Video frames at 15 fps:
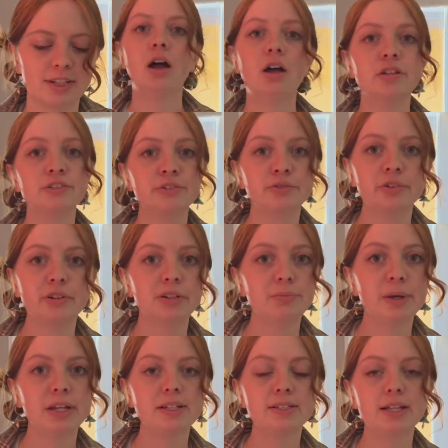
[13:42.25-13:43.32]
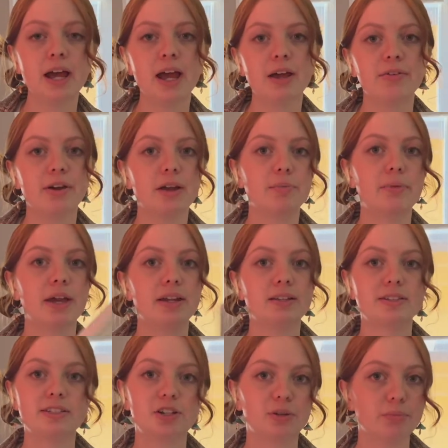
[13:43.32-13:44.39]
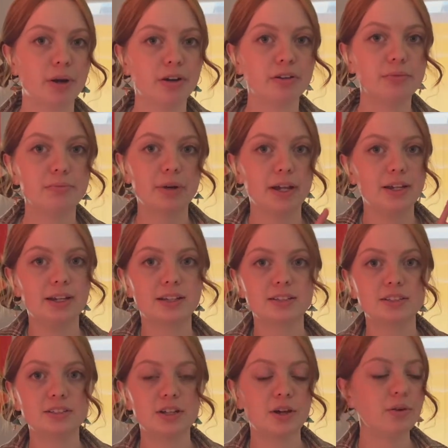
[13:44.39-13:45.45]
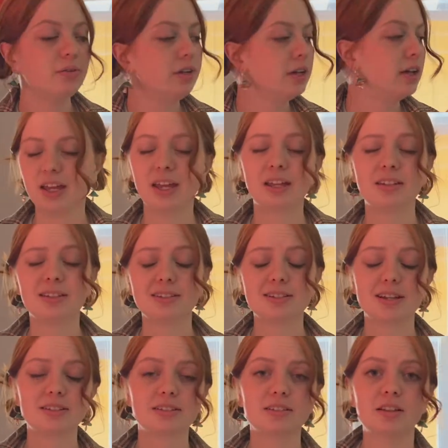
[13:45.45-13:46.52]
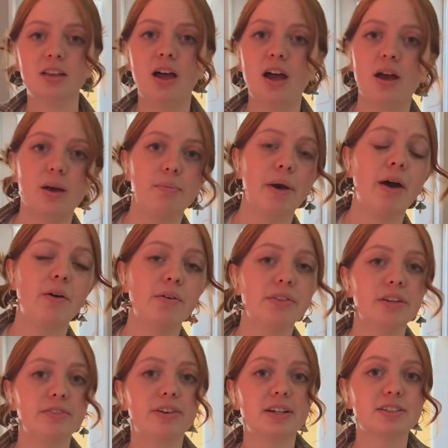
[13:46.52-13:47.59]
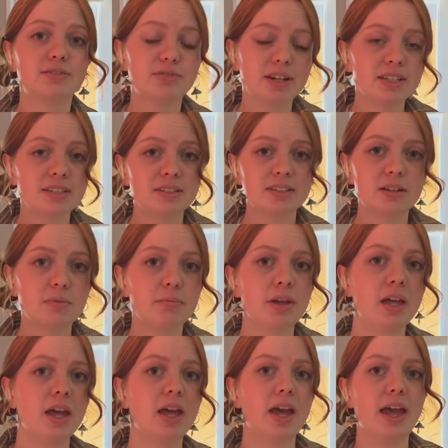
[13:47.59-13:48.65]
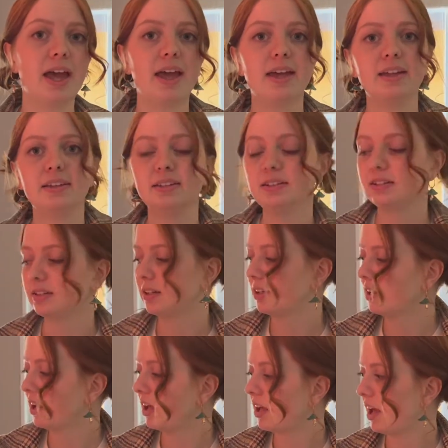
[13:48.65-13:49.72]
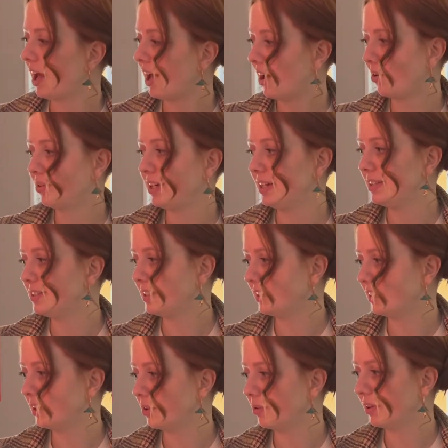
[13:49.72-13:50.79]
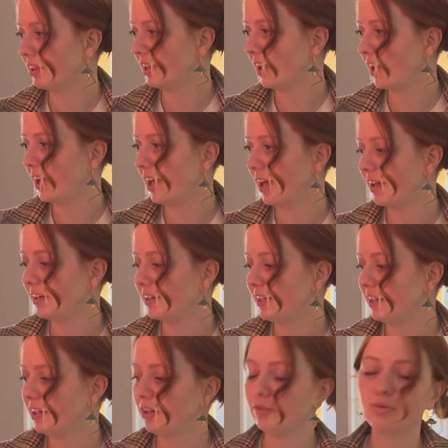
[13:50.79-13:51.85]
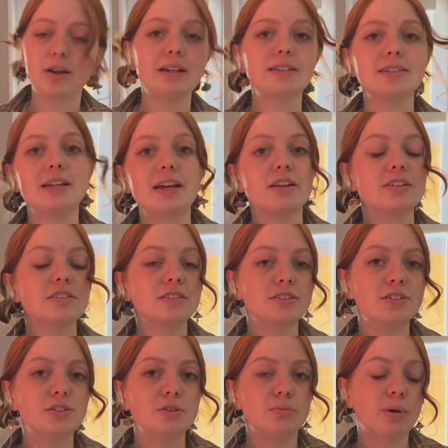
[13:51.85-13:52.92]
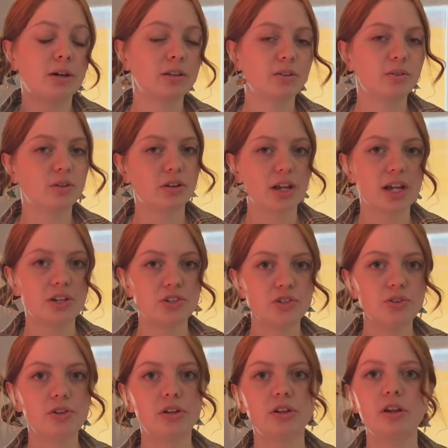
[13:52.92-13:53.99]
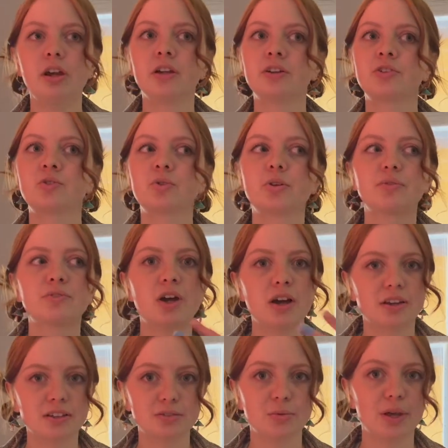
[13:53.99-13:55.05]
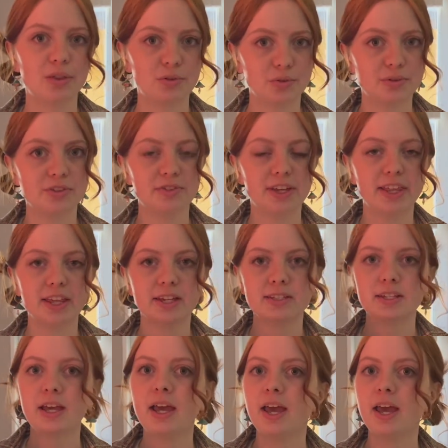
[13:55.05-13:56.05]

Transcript: Also for independence, I recommend Dear Martin by Nick Stone. It discusses a lot about the effects of racism and how he's dealing with it, and he writes letters to Martin Luther King Jr. to sort of talk his way through his feelings.